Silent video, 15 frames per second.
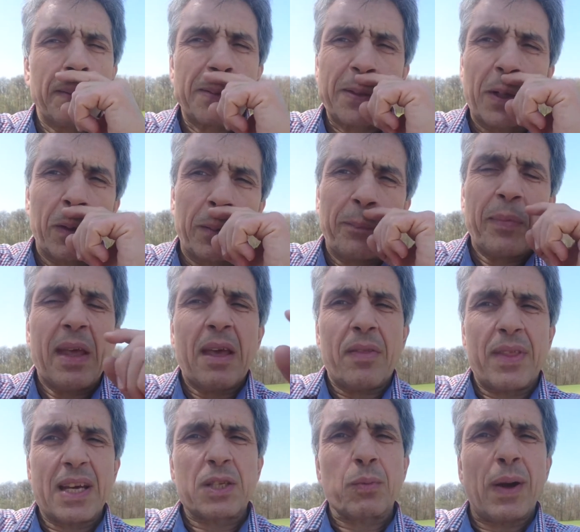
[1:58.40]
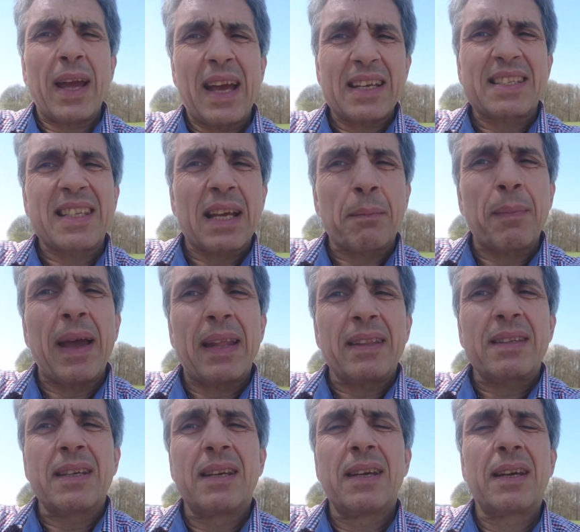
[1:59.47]
So that's why I
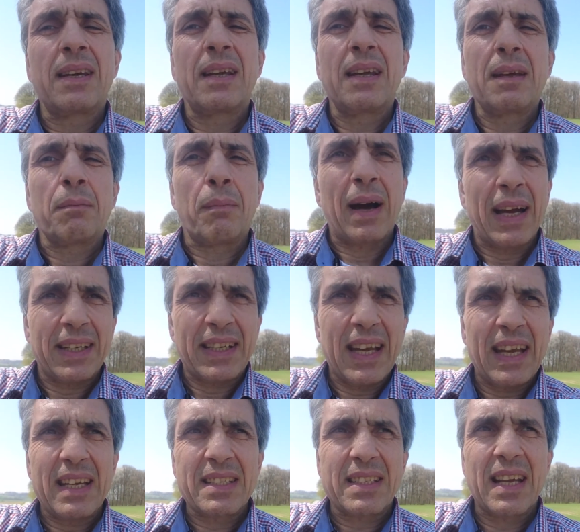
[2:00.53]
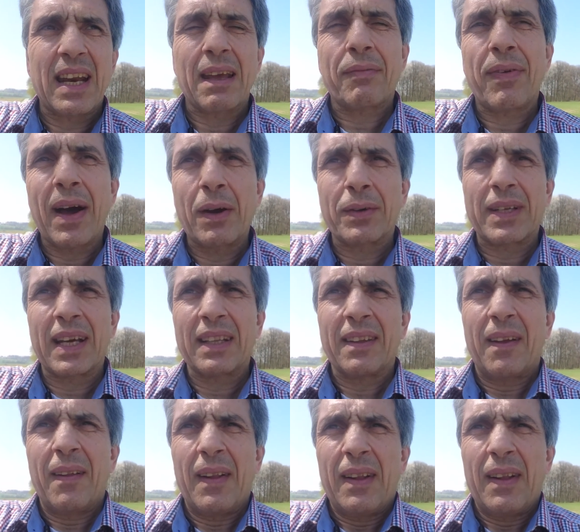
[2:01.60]
segment my days, and I found that